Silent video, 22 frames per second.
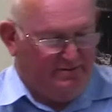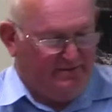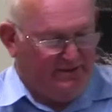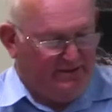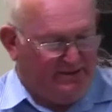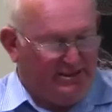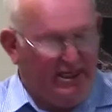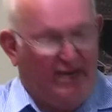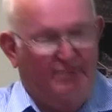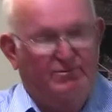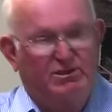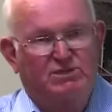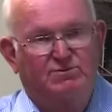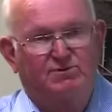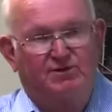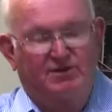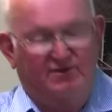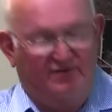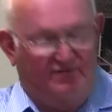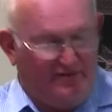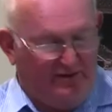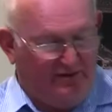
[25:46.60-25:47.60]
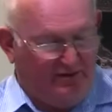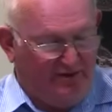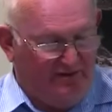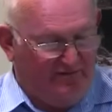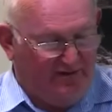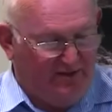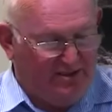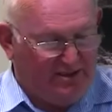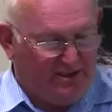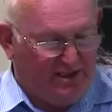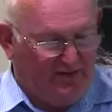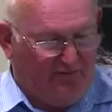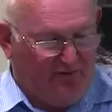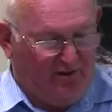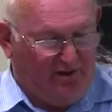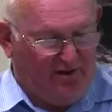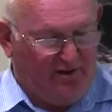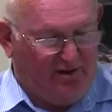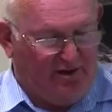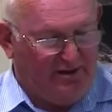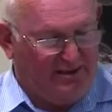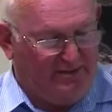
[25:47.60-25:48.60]
The establishment of the University of
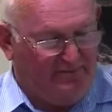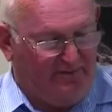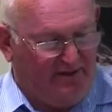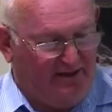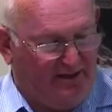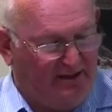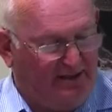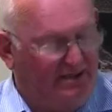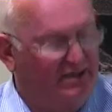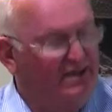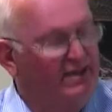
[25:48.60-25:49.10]
Wollongong has been a